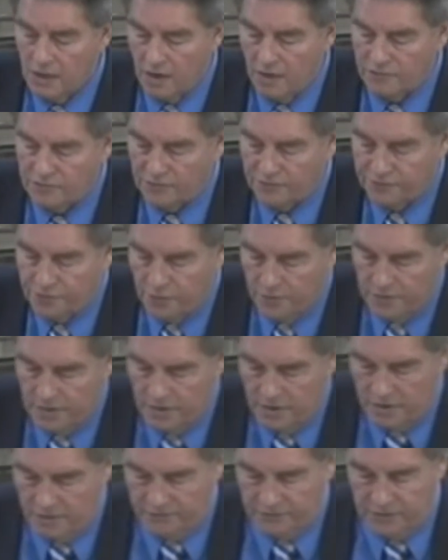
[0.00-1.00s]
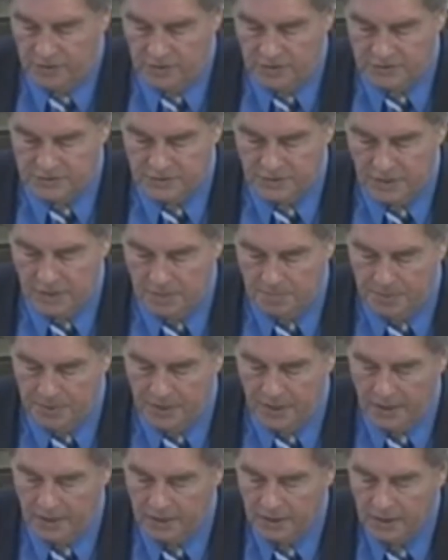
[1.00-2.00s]
After 4.5 years, the
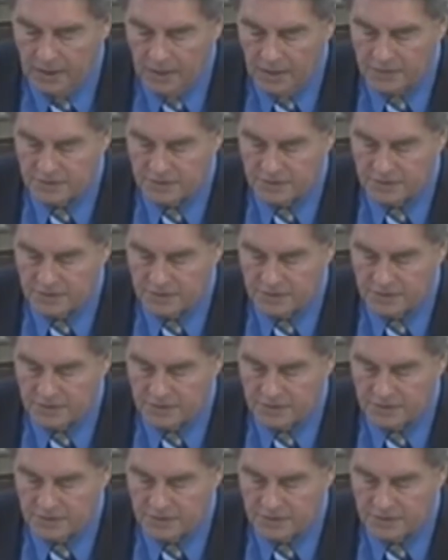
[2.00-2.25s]
EPA